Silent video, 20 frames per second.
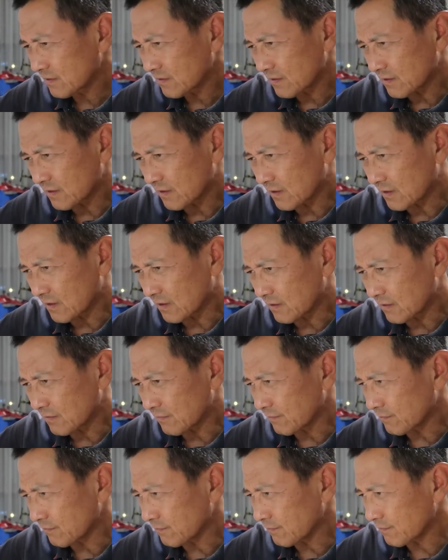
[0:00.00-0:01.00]

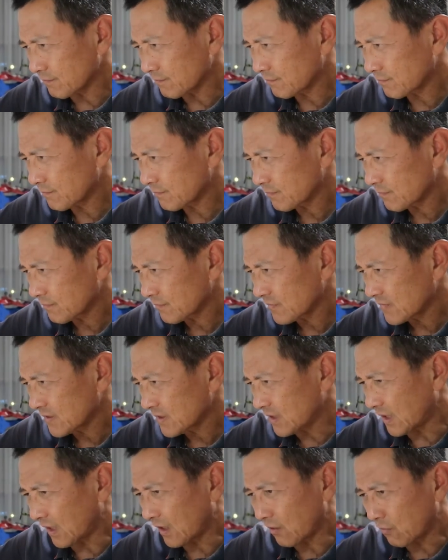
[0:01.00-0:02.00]
um,
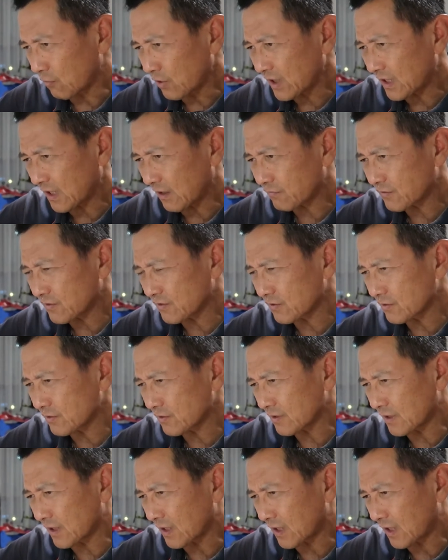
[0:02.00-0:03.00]
yeah, a week
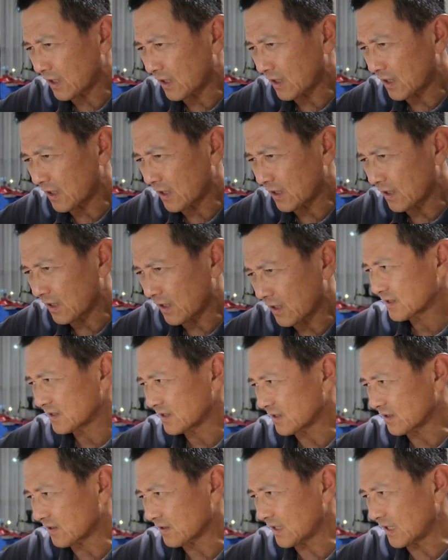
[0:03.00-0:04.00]
after uh
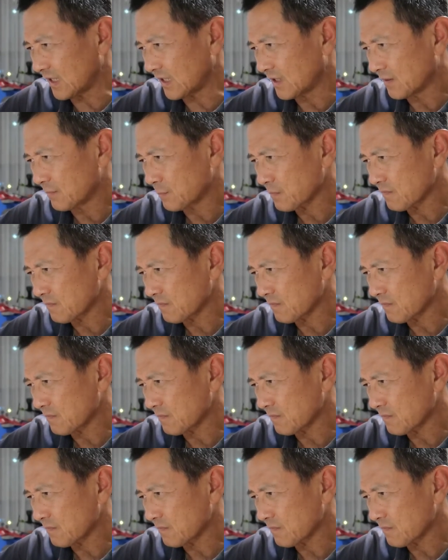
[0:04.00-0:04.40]
Okay,